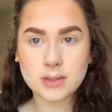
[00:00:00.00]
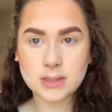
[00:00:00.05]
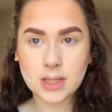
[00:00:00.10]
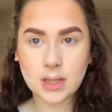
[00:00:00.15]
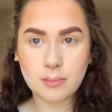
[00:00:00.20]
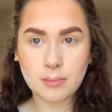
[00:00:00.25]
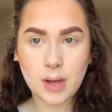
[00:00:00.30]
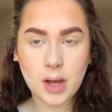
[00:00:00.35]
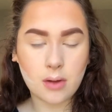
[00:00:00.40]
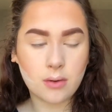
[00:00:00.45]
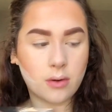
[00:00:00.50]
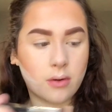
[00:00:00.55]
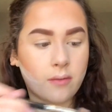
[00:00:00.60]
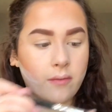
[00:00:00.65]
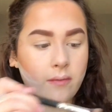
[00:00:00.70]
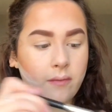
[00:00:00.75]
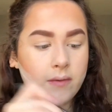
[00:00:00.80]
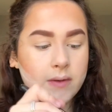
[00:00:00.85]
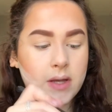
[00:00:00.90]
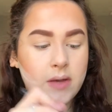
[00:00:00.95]
same
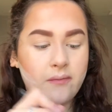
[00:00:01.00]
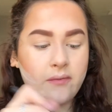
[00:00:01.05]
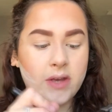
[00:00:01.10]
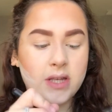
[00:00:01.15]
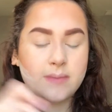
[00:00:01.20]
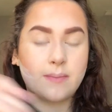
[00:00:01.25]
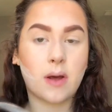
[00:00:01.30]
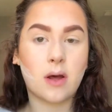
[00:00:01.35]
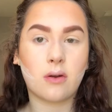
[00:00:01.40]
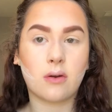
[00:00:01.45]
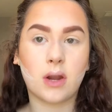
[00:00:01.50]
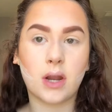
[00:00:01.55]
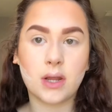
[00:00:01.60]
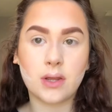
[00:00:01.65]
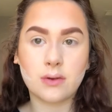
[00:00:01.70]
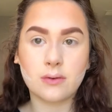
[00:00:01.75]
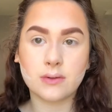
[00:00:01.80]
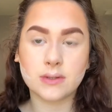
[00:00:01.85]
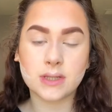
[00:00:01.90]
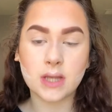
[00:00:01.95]
powder, same face powder I
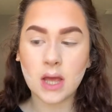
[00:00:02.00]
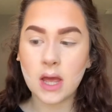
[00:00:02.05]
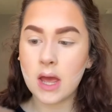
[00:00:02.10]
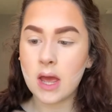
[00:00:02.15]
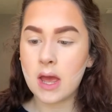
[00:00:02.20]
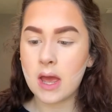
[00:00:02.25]
used,